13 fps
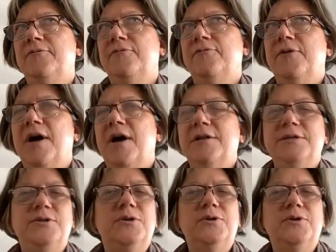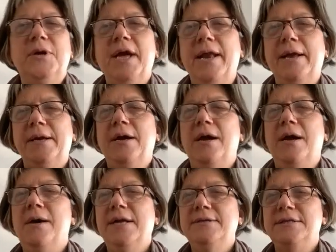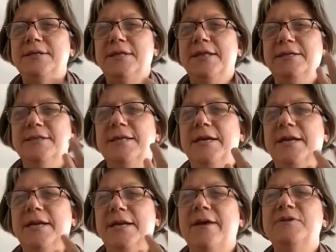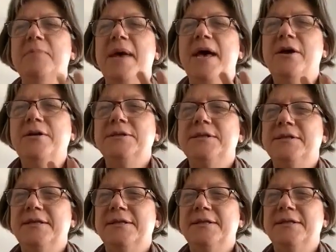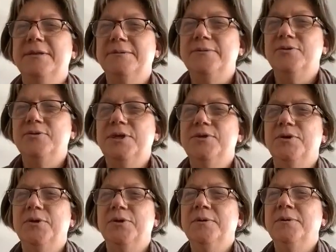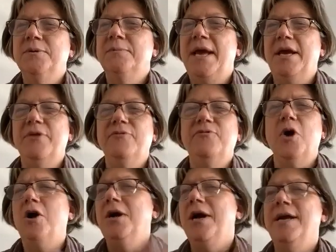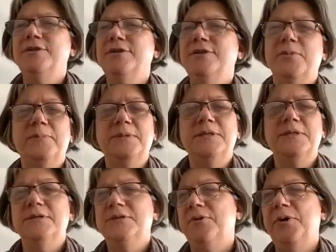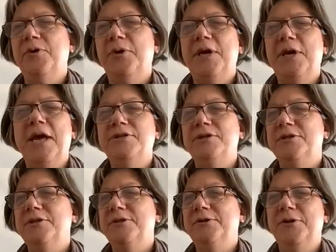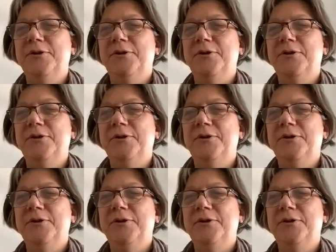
volatile organic compounds, the things that have smells that the trees are making for all kinds of purposes, communication,